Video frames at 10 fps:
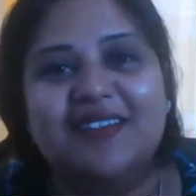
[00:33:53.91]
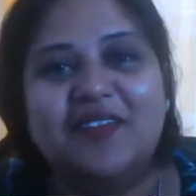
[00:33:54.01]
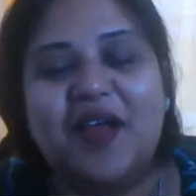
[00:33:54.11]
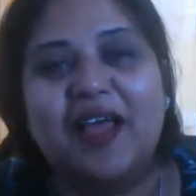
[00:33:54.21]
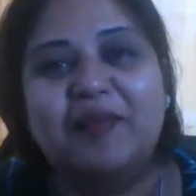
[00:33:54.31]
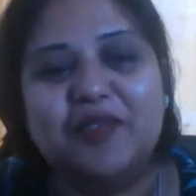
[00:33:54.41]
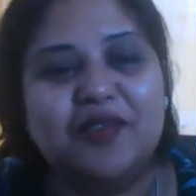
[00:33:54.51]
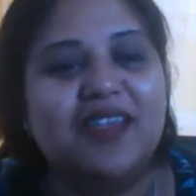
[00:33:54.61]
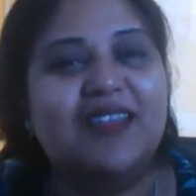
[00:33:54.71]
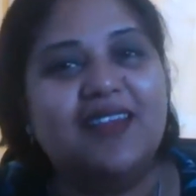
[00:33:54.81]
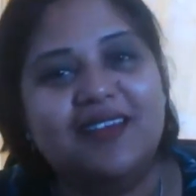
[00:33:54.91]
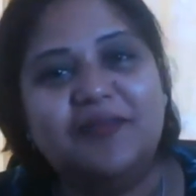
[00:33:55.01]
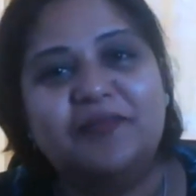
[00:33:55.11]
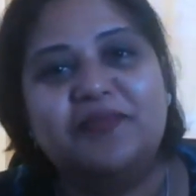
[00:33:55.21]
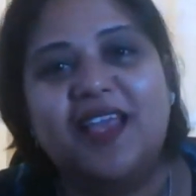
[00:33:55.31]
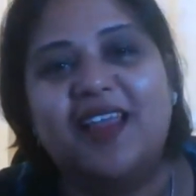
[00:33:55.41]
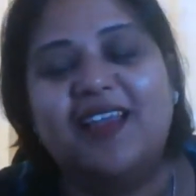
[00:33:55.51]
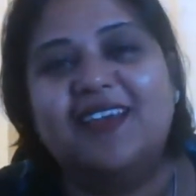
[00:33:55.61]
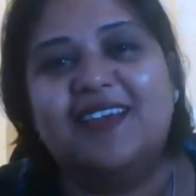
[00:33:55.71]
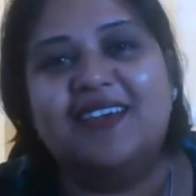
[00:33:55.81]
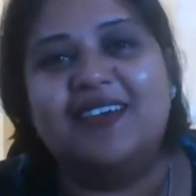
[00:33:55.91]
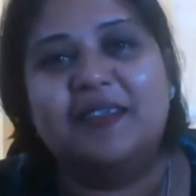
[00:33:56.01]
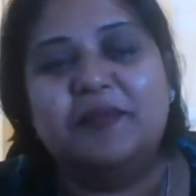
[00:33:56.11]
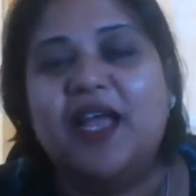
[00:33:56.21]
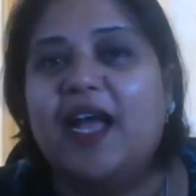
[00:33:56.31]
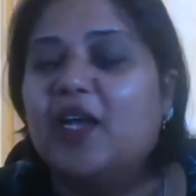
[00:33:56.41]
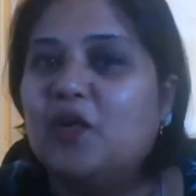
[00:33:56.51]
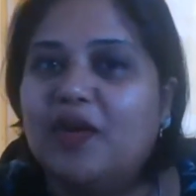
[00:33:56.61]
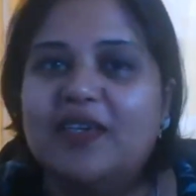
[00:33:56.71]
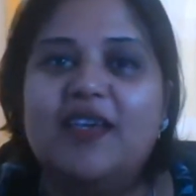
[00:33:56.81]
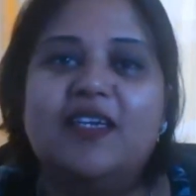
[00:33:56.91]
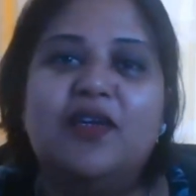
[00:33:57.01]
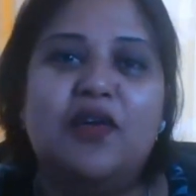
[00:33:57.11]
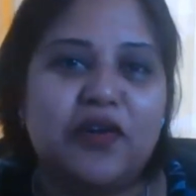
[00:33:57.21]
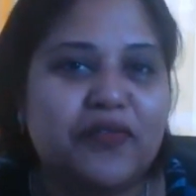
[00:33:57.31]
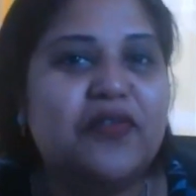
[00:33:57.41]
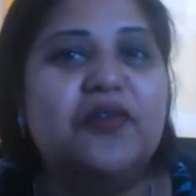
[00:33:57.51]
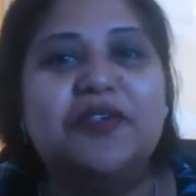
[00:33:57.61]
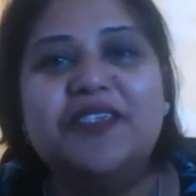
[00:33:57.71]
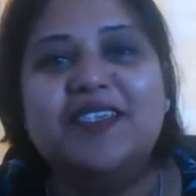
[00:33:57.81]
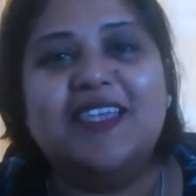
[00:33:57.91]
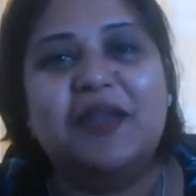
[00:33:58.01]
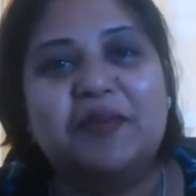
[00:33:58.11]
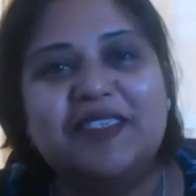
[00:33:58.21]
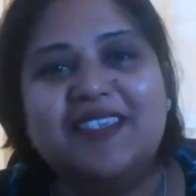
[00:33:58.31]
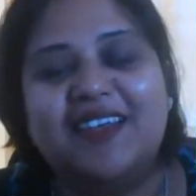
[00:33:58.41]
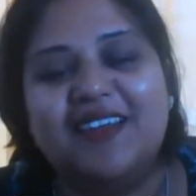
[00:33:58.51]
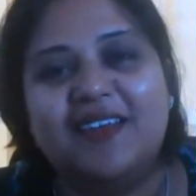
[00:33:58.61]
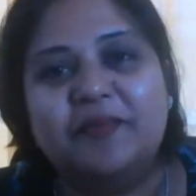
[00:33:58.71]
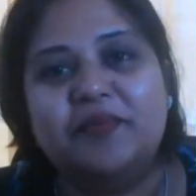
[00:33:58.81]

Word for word: So, I'm Sunita, and uh, I coordinate a lot of courses at Banjara.